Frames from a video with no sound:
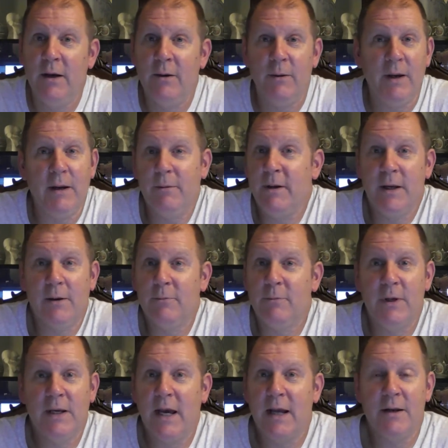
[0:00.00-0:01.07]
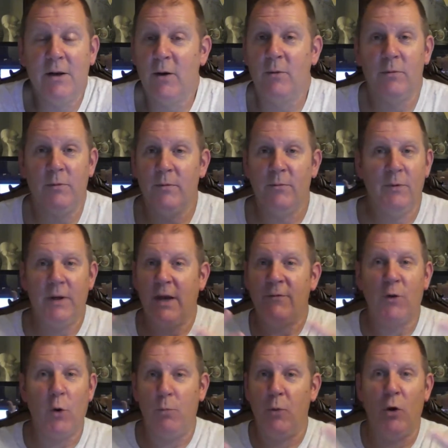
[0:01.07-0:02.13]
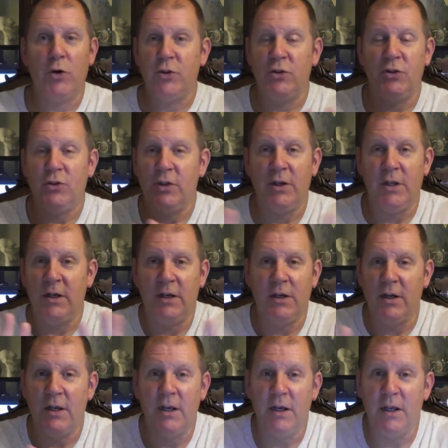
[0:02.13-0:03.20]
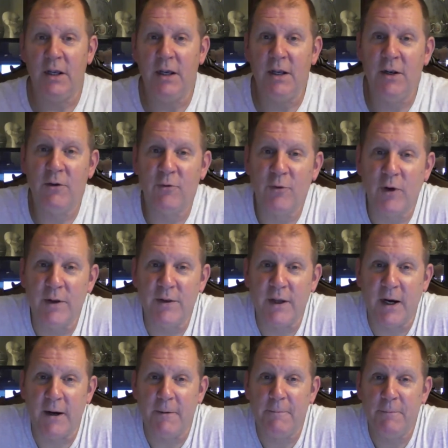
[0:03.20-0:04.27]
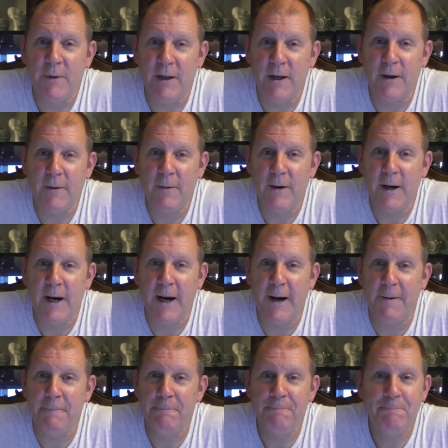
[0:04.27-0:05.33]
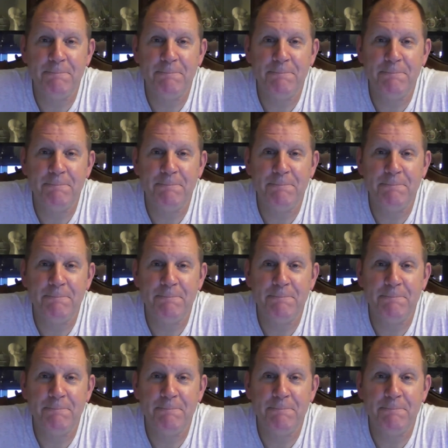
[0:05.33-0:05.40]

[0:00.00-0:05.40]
you know, we got no, we have no push in in, in the front there. You know, um,